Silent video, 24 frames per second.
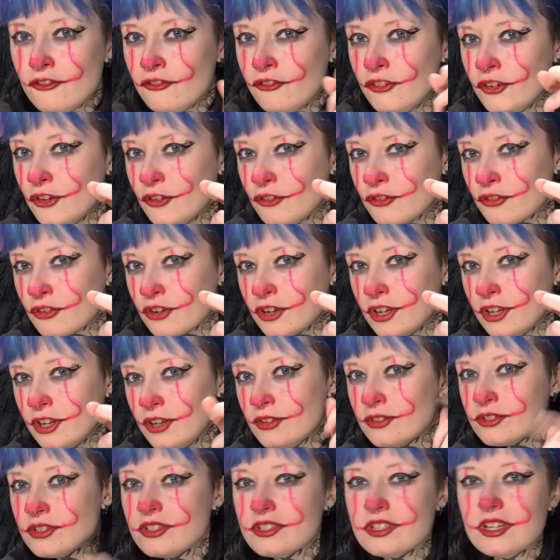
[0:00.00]
Feel free to
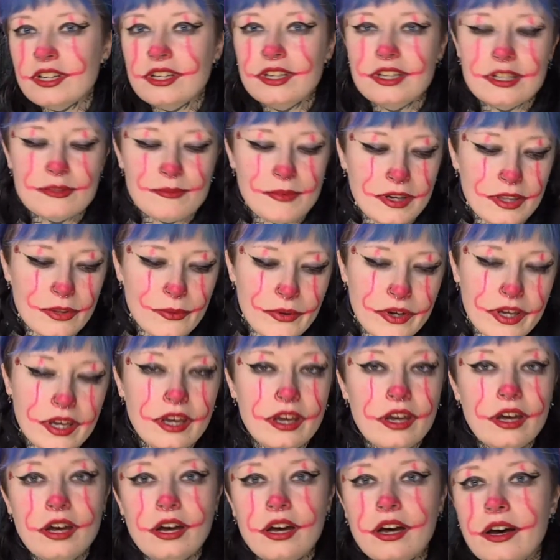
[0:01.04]
use those ideas, by the way.
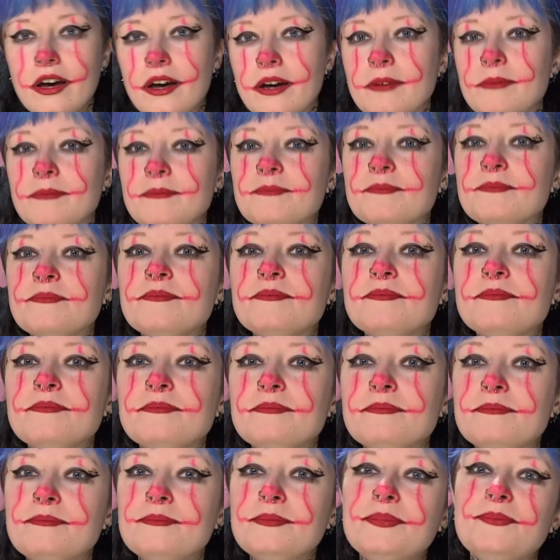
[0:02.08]
But
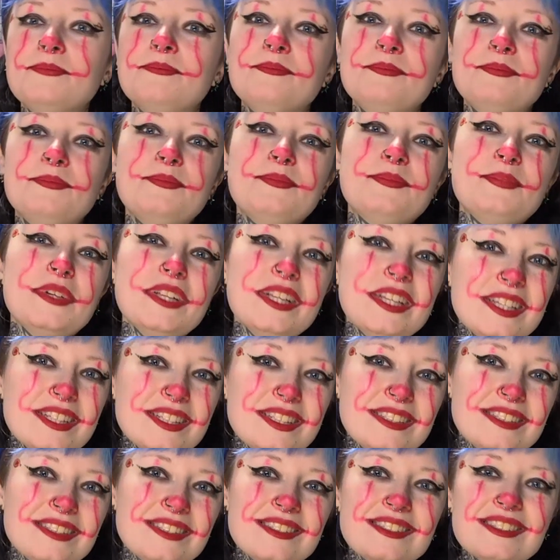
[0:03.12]

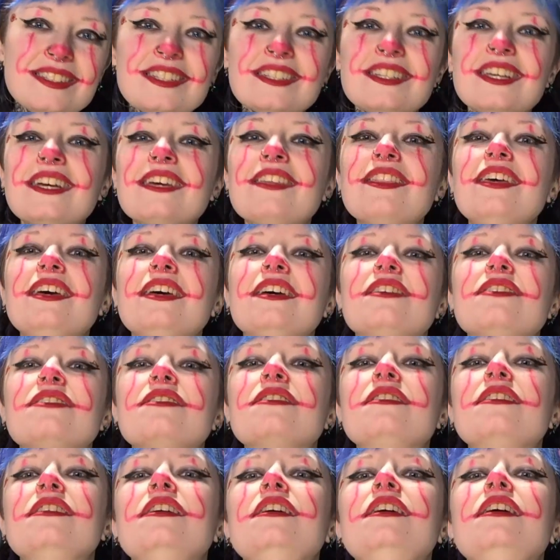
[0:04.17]
like, it's like
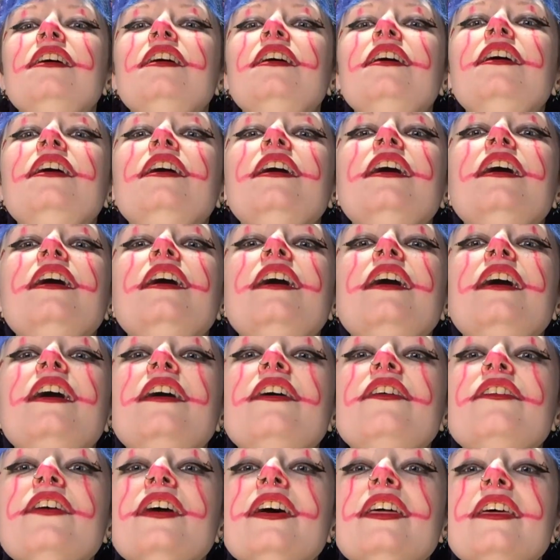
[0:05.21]
this.
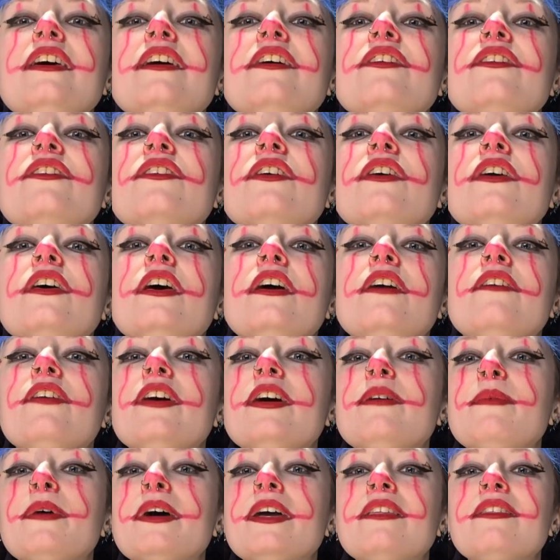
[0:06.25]
It's like this.
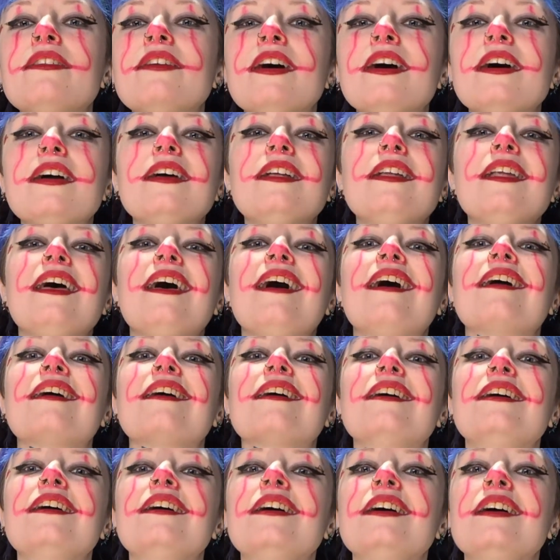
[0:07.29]
Like my entire
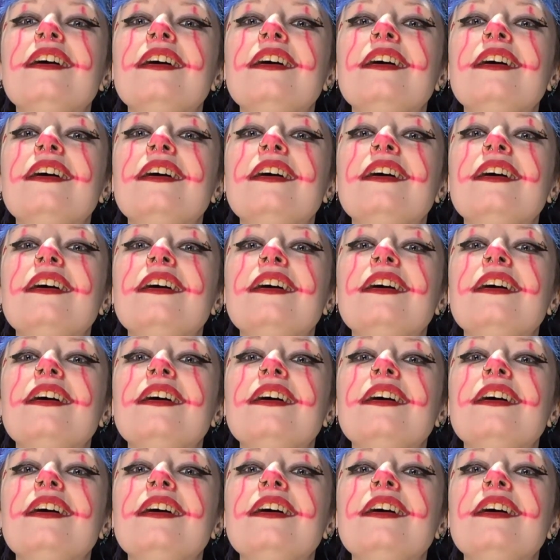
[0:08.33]
neck.